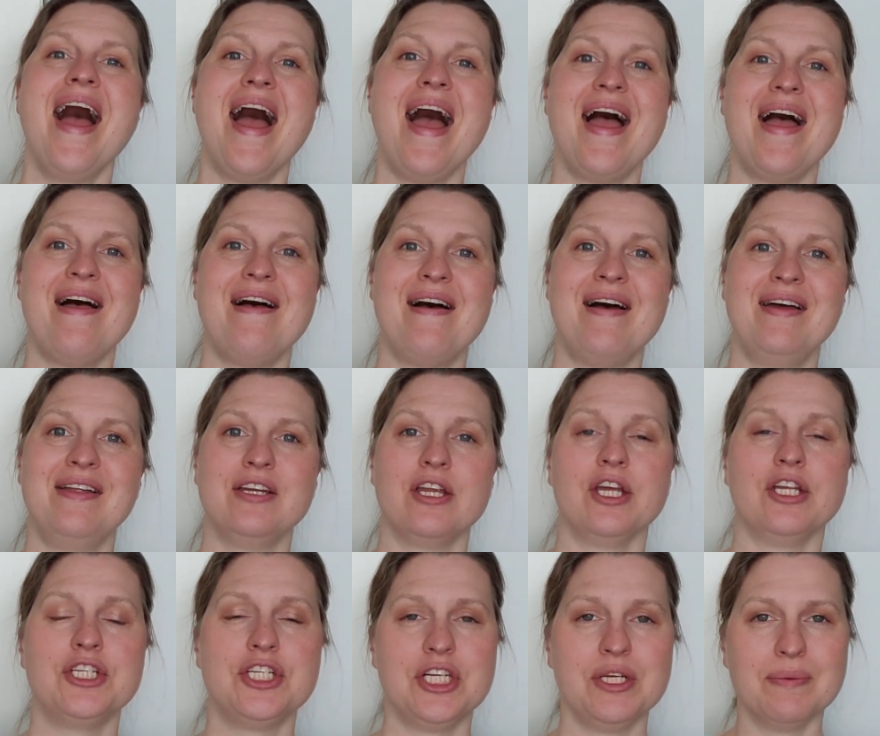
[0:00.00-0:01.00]
and
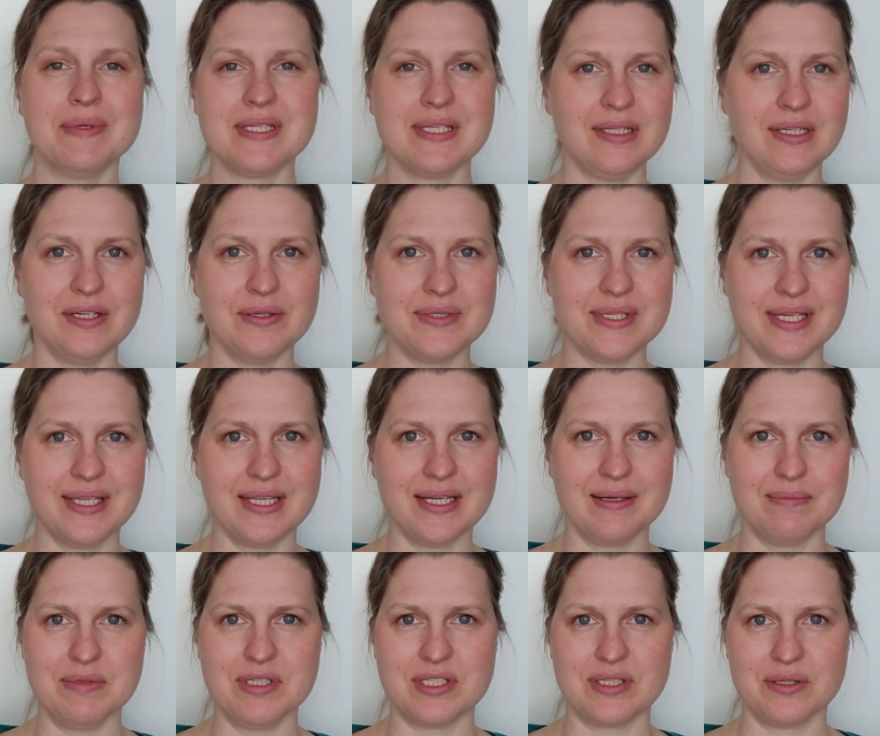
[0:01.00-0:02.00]
she wasn't using
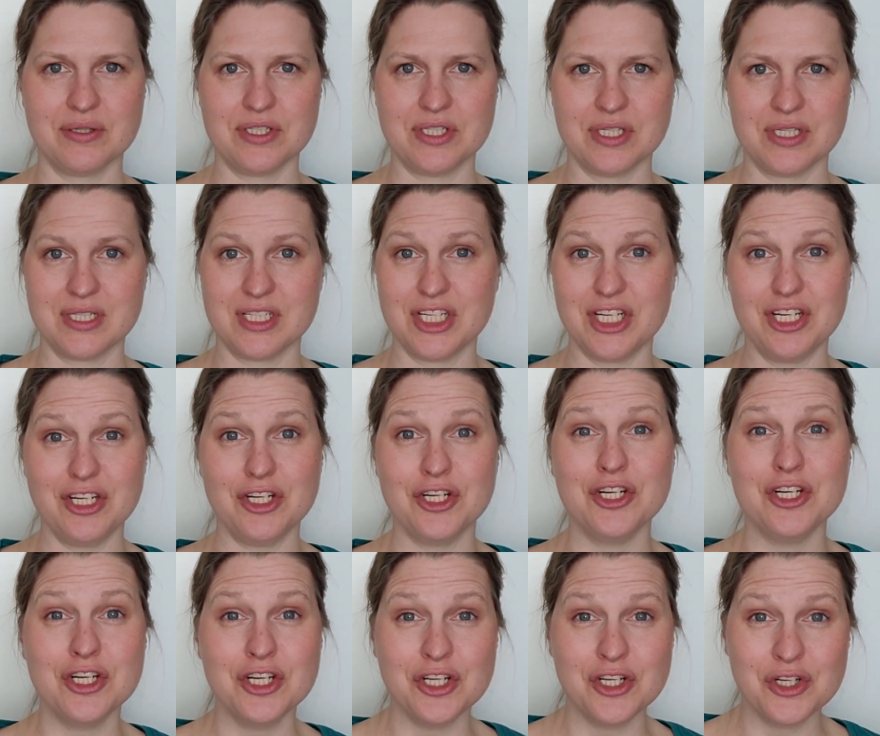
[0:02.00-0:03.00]
them, so she
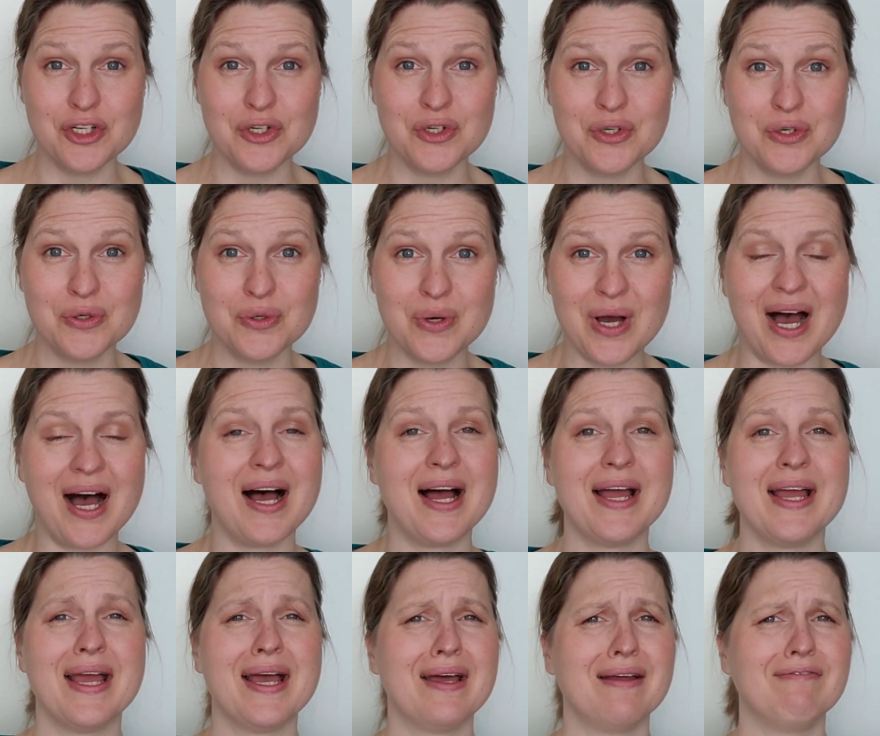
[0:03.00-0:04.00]
knew
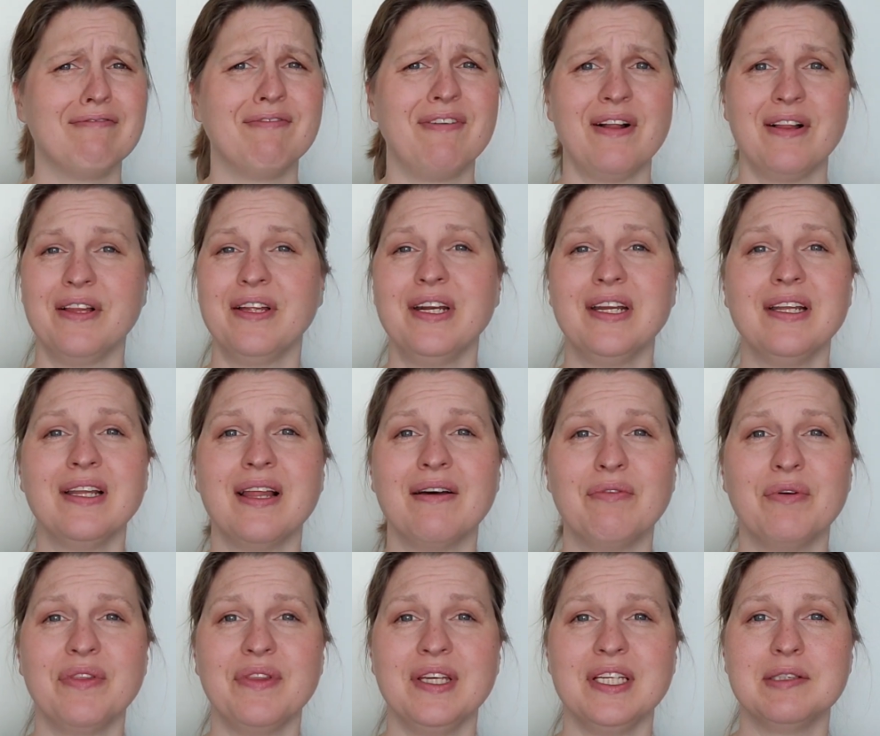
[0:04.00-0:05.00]
I had fallen in
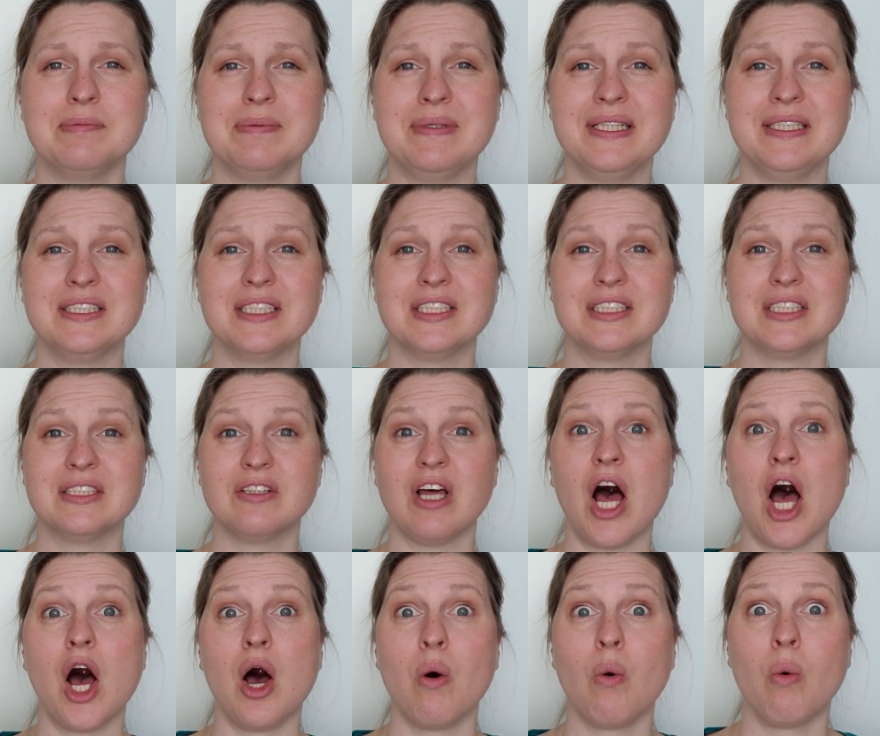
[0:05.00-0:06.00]
love with these pieces
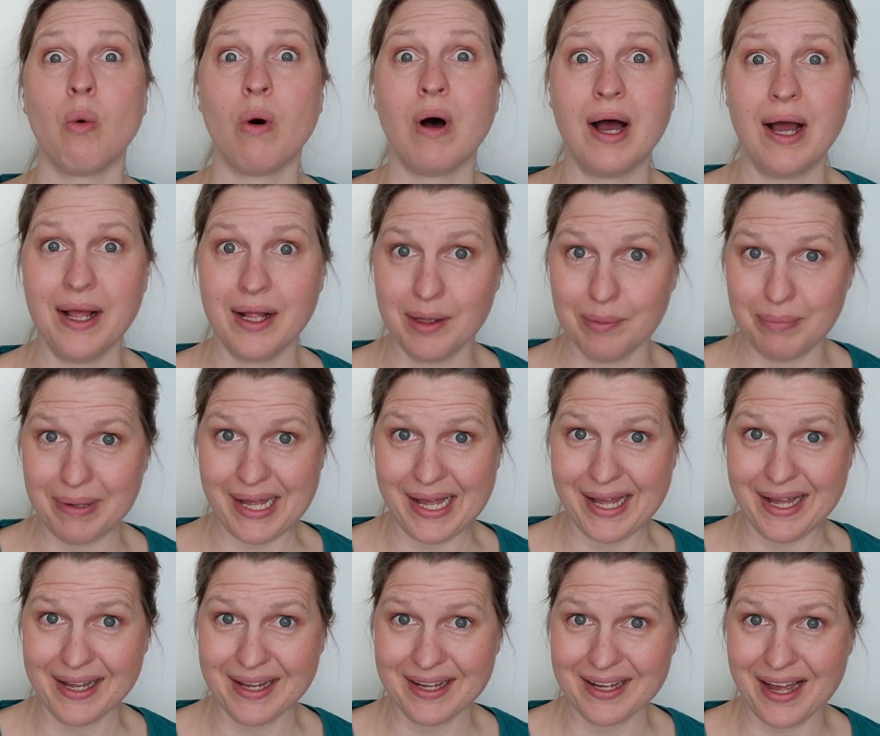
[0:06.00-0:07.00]
a while
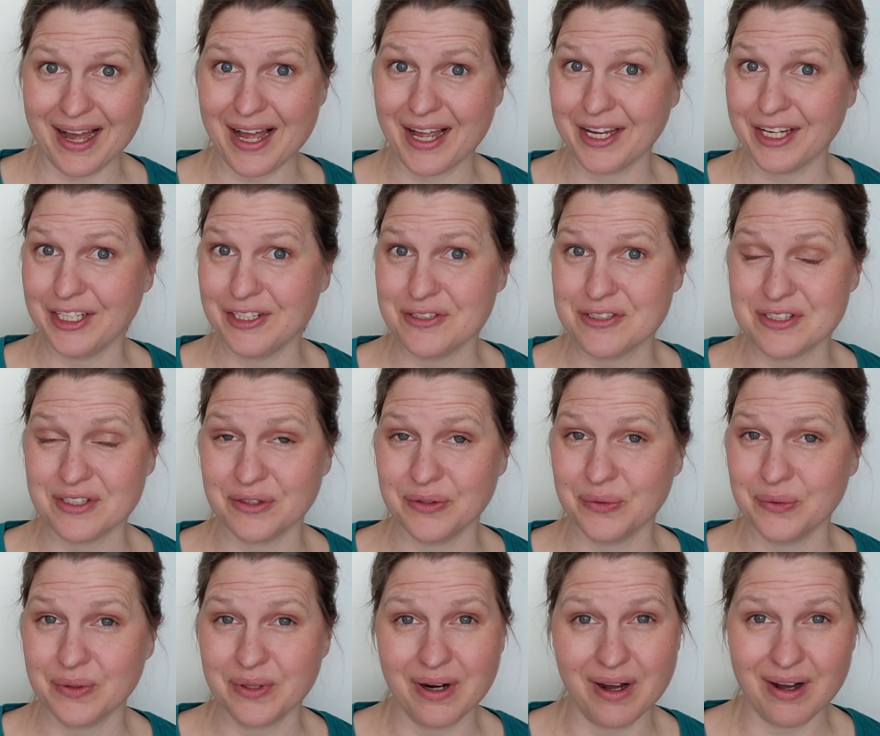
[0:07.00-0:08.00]
back. I used to
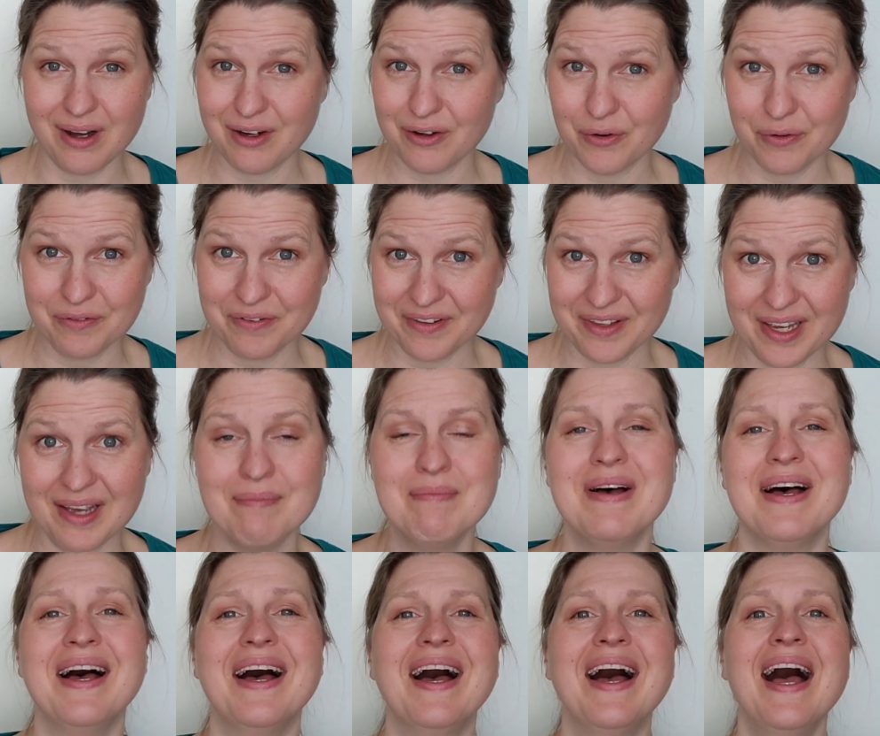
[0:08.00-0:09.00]
ooh and ah over
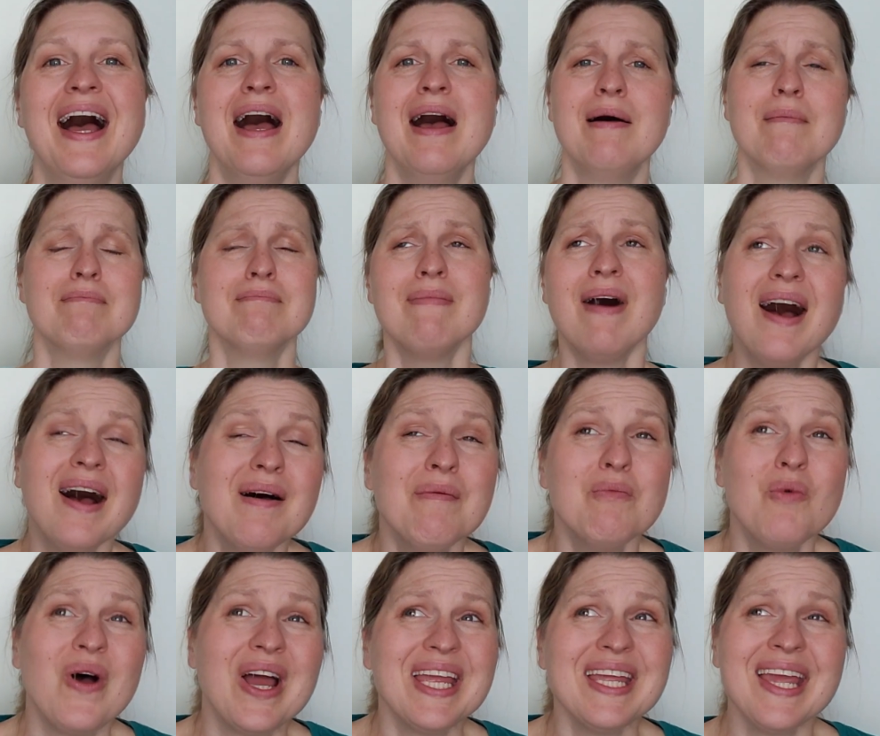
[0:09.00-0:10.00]
them.
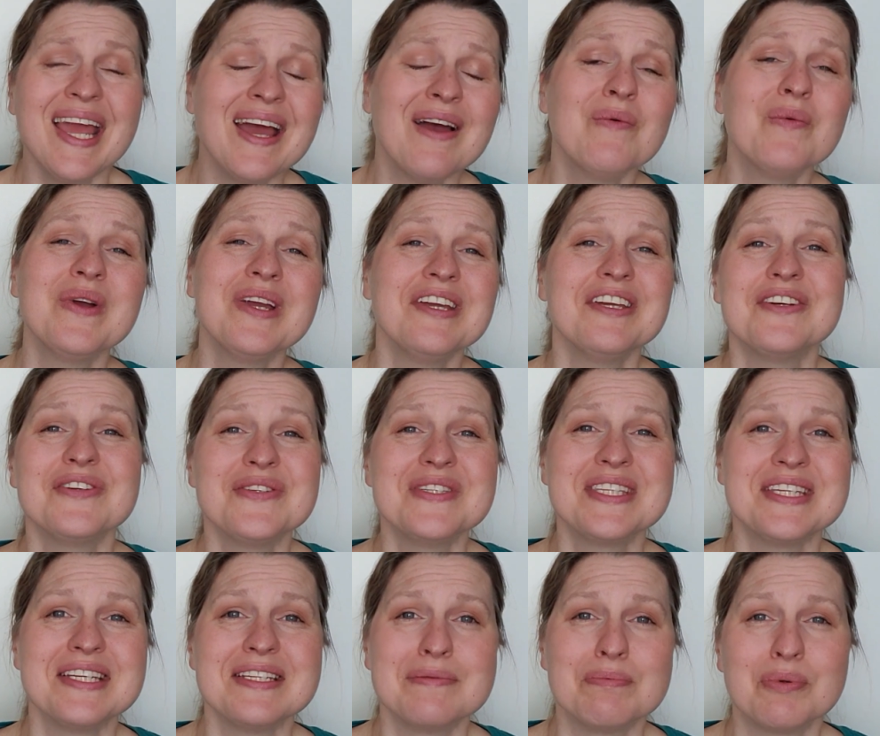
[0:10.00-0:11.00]
Mom, why can't we
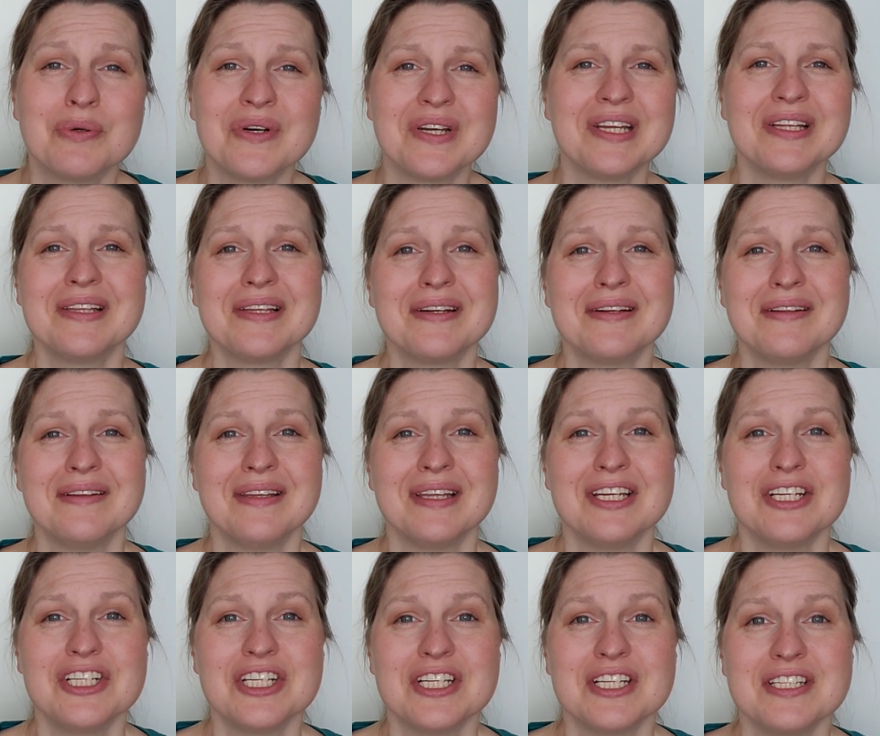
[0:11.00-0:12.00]
use these pretty little
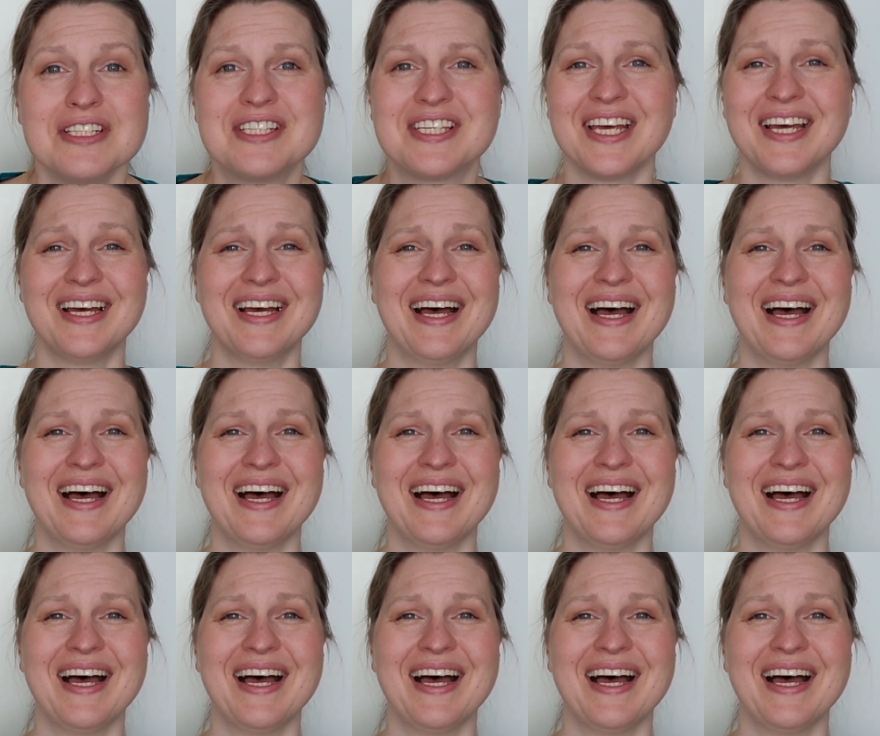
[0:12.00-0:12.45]
dishes?